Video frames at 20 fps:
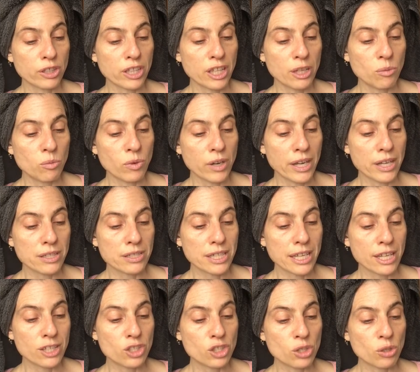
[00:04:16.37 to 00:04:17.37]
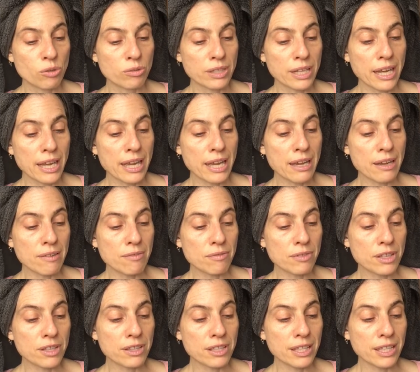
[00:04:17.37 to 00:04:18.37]
he went and sold
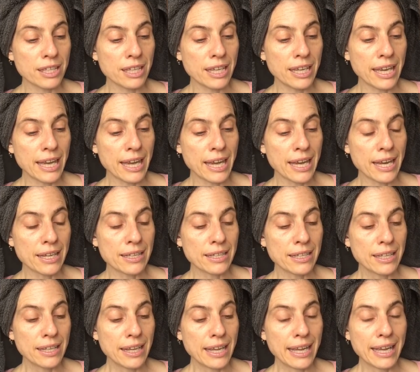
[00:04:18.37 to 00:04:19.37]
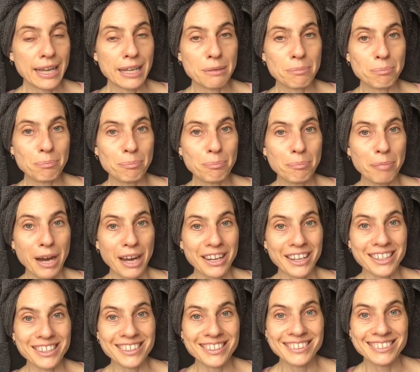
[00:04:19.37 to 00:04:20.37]
everything he had and bought
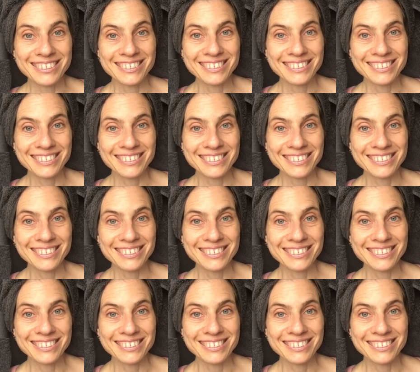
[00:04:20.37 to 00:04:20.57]
it.